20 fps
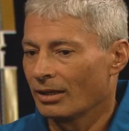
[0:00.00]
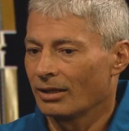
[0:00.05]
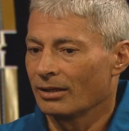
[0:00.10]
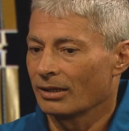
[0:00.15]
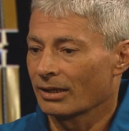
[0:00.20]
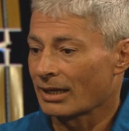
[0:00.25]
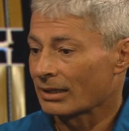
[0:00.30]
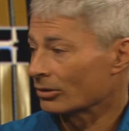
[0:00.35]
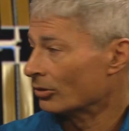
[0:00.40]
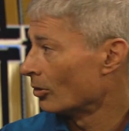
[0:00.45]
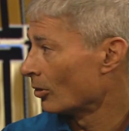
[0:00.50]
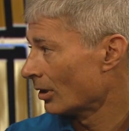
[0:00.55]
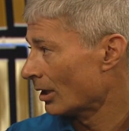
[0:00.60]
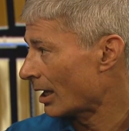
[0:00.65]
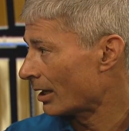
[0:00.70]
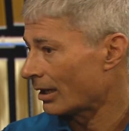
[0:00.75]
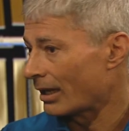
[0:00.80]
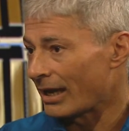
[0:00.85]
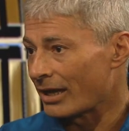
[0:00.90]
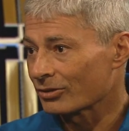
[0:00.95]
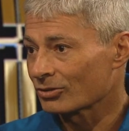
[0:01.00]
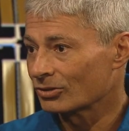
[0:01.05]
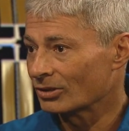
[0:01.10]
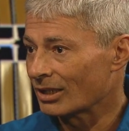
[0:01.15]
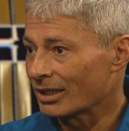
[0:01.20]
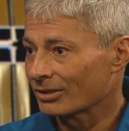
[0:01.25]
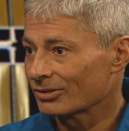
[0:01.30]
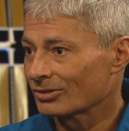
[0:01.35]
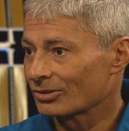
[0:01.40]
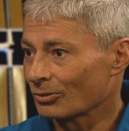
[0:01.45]
And I got to know a lot of
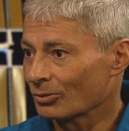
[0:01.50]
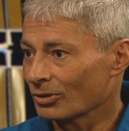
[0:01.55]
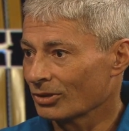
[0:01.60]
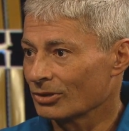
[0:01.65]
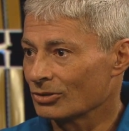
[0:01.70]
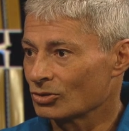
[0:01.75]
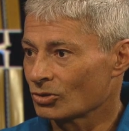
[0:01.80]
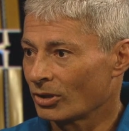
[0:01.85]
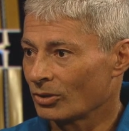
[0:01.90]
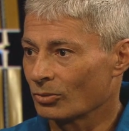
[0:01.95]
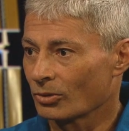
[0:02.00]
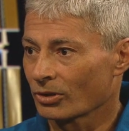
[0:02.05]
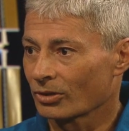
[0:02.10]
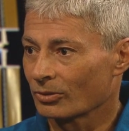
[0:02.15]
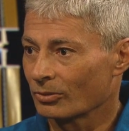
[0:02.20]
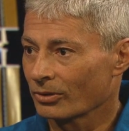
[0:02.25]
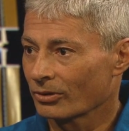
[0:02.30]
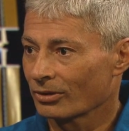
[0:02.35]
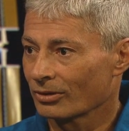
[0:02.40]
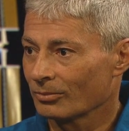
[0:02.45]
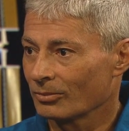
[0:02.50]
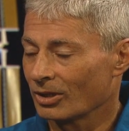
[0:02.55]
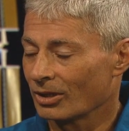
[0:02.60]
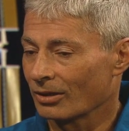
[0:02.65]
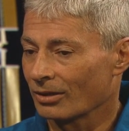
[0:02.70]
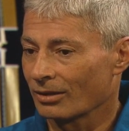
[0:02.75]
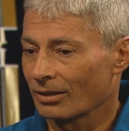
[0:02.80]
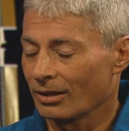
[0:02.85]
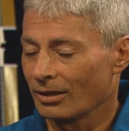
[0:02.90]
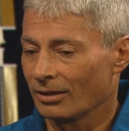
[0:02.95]
astronauts. I really enjoyed working with them,
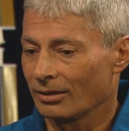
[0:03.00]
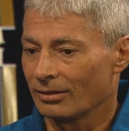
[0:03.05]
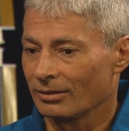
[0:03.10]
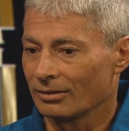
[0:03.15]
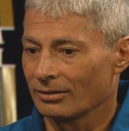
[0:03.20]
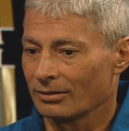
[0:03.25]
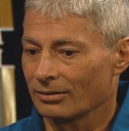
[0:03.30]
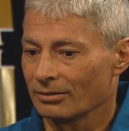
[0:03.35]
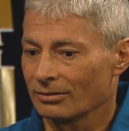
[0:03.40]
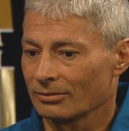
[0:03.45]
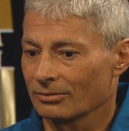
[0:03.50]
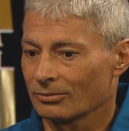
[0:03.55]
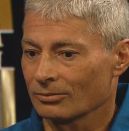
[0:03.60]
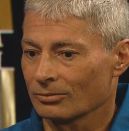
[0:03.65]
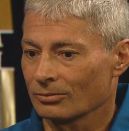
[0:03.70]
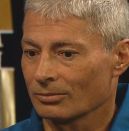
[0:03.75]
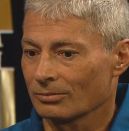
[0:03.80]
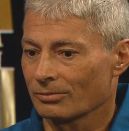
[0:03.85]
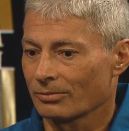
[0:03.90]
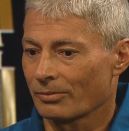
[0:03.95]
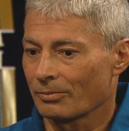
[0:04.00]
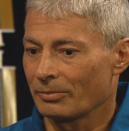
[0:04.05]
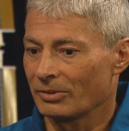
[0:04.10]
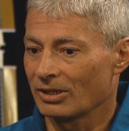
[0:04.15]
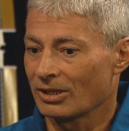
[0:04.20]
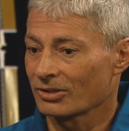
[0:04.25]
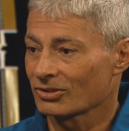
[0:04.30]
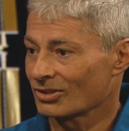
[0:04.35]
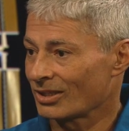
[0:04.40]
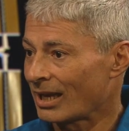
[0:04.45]
and and uh,
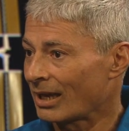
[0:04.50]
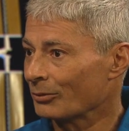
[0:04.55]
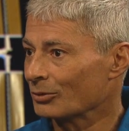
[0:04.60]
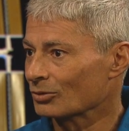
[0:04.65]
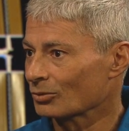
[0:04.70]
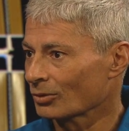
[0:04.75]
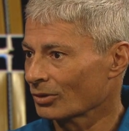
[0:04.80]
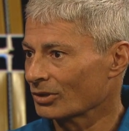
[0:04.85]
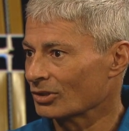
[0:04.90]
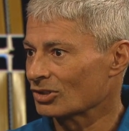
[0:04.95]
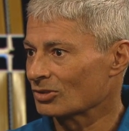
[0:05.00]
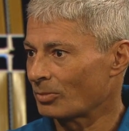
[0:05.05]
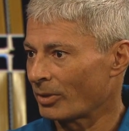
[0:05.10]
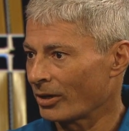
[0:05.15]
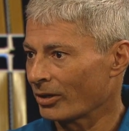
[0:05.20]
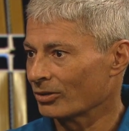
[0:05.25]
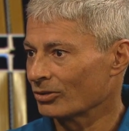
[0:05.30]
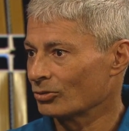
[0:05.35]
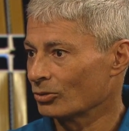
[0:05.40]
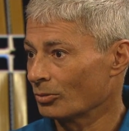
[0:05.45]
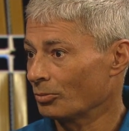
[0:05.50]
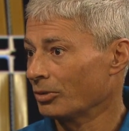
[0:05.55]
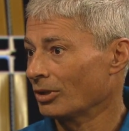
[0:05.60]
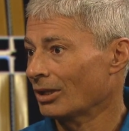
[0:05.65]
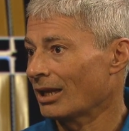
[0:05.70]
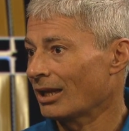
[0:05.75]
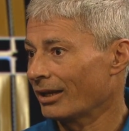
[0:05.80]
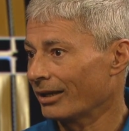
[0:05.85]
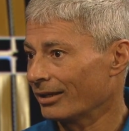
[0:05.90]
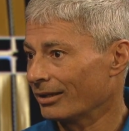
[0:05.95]
because of that, was really inspired to
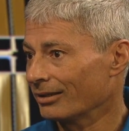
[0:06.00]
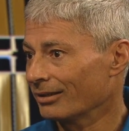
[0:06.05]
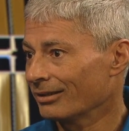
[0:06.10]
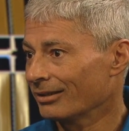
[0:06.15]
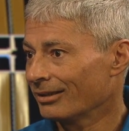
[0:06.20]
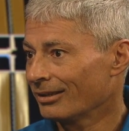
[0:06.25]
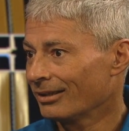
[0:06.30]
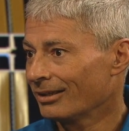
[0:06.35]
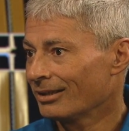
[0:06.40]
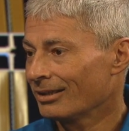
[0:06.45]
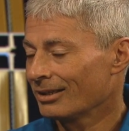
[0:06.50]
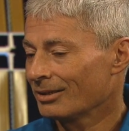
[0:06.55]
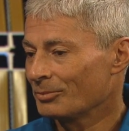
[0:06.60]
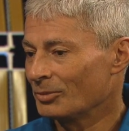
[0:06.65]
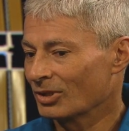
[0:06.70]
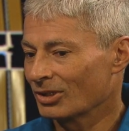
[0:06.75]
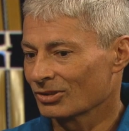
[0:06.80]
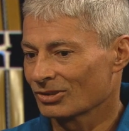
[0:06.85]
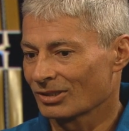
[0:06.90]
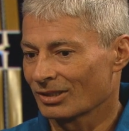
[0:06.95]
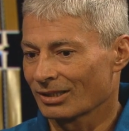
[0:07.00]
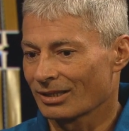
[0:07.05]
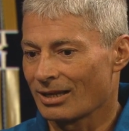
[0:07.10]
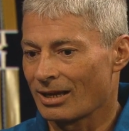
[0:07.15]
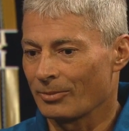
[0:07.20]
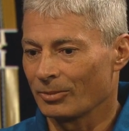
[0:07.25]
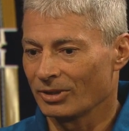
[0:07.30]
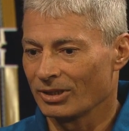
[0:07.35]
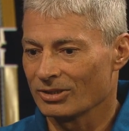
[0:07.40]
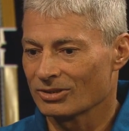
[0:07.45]
apply. Yeah. Because of the
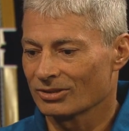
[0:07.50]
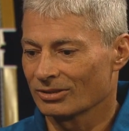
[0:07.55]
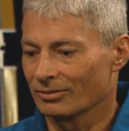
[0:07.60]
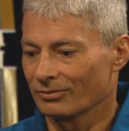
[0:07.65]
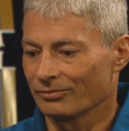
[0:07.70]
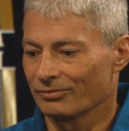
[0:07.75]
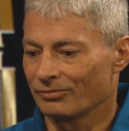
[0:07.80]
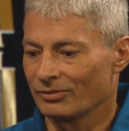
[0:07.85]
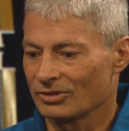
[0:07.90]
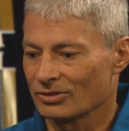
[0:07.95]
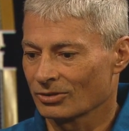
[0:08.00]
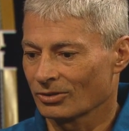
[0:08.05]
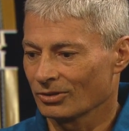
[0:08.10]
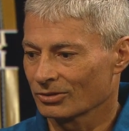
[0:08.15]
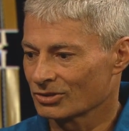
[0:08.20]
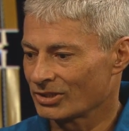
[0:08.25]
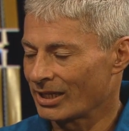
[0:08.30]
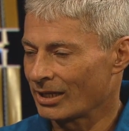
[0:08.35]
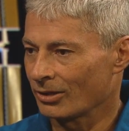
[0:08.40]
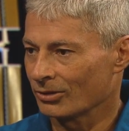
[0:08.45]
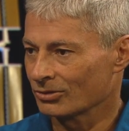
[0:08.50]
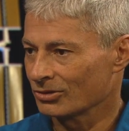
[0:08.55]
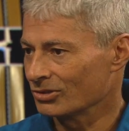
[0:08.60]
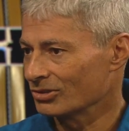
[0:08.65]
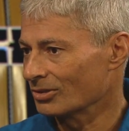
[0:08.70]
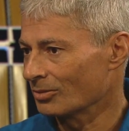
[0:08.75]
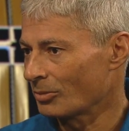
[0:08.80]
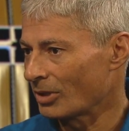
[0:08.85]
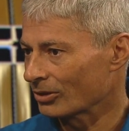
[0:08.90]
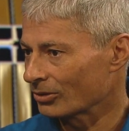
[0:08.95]
combination of physical
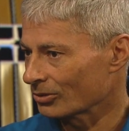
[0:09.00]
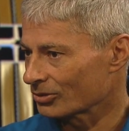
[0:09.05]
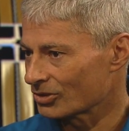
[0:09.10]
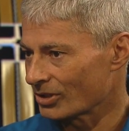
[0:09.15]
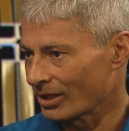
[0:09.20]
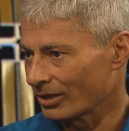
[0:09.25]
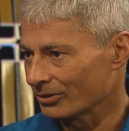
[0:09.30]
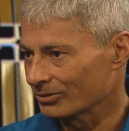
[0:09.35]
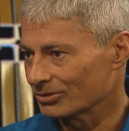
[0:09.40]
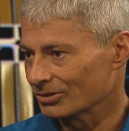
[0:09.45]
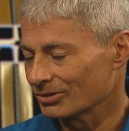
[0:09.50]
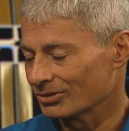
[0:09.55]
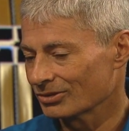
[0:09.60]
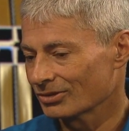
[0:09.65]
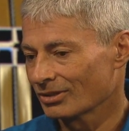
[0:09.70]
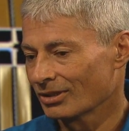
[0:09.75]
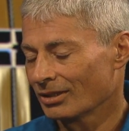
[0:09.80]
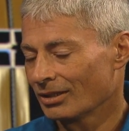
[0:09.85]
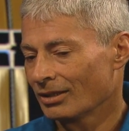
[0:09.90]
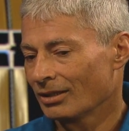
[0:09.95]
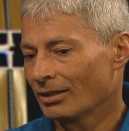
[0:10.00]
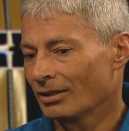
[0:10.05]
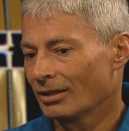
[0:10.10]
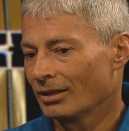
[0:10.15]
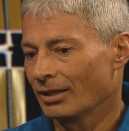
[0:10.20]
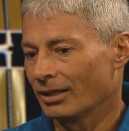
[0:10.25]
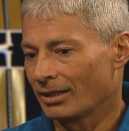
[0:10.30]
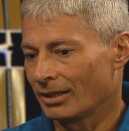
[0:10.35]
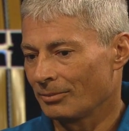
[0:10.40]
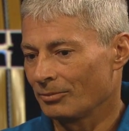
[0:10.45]
challenges and mental challenges
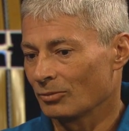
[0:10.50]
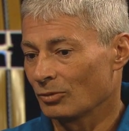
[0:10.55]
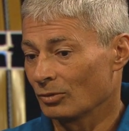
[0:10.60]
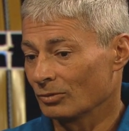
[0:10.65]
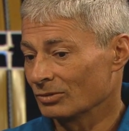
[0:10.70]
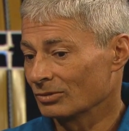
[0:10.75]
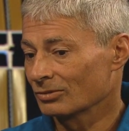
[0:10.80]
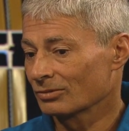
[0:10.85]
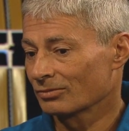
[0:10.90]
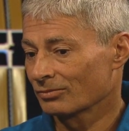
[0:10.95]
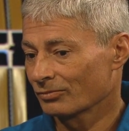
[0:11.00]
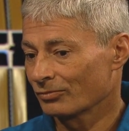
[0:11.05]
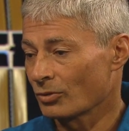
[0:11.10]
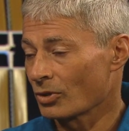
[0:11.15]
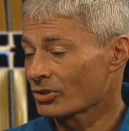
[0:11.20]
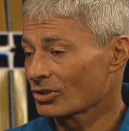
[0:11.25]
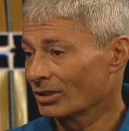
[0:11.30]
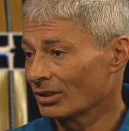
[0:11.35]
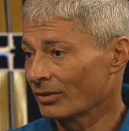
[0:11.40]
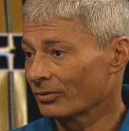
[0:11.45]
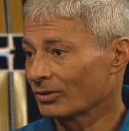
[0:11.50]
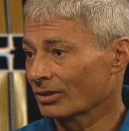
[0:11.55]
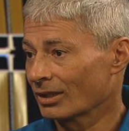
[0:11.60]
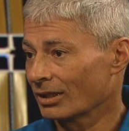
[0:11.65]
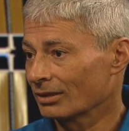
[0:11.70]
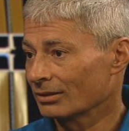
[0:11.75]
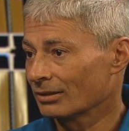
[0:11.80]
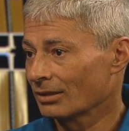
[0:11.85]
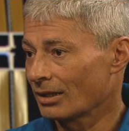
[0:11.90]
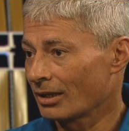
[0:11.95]
and I was fortunate enough to
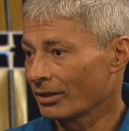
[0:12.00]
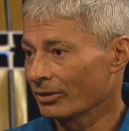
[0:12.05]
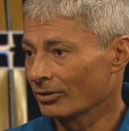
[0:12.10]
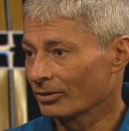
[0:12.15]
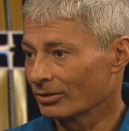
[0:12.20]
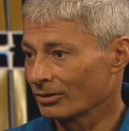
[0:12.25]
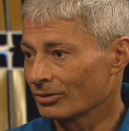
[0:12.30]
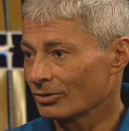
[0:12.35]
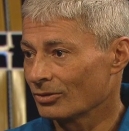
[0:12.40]
get hired in